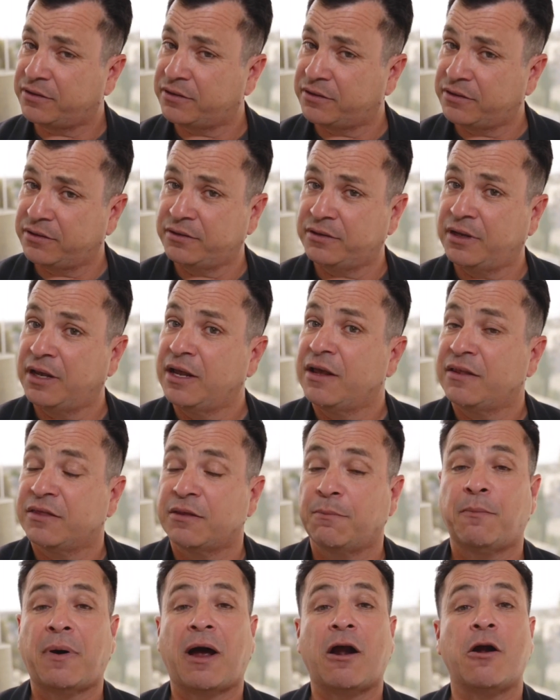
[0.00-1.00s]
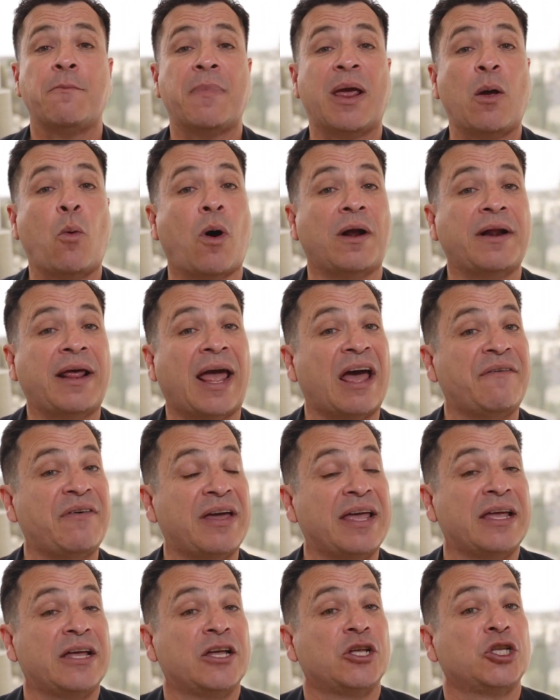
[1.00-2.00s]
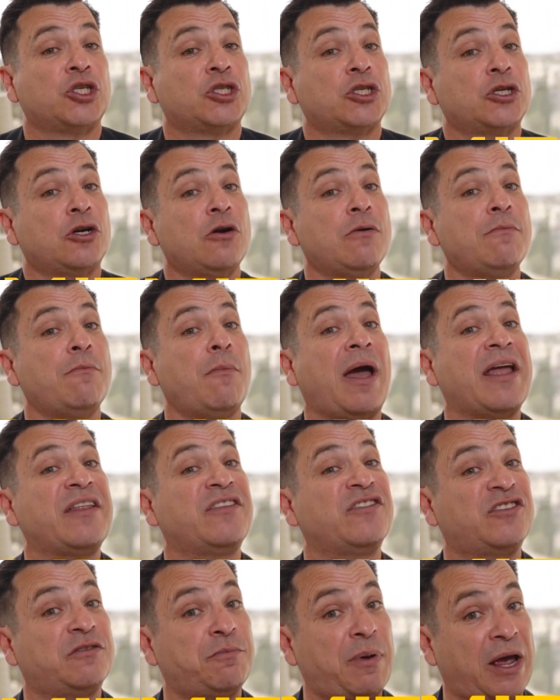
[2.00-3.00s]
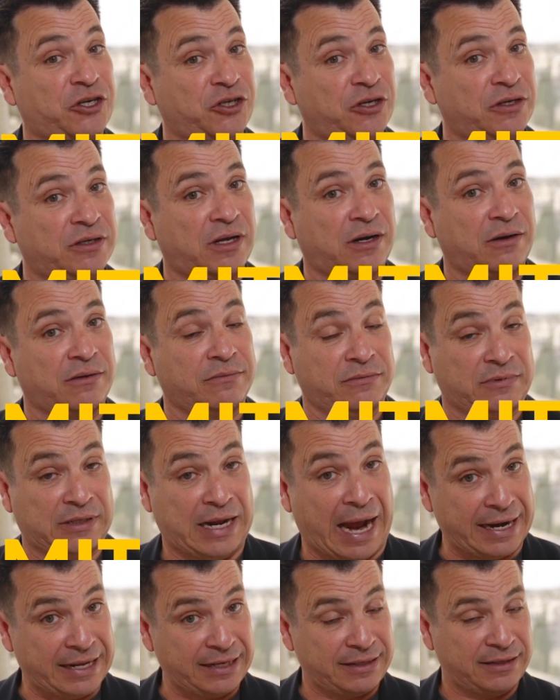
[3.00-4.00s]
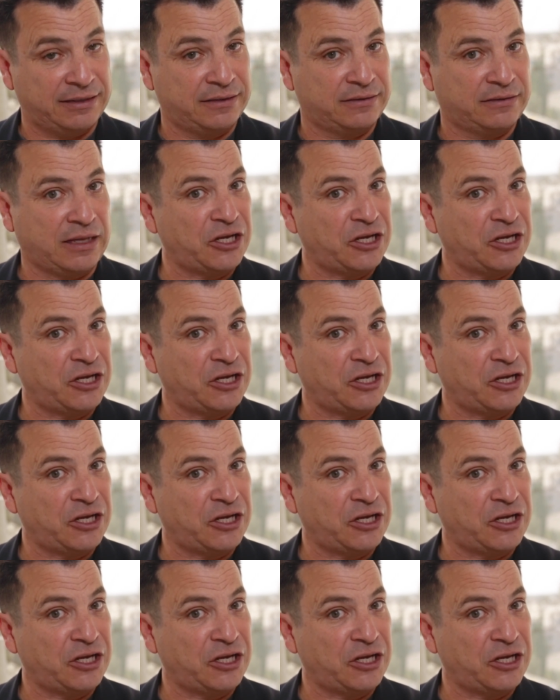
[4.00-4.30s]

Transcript: the buyer may want to have a termite inspection done. Got it?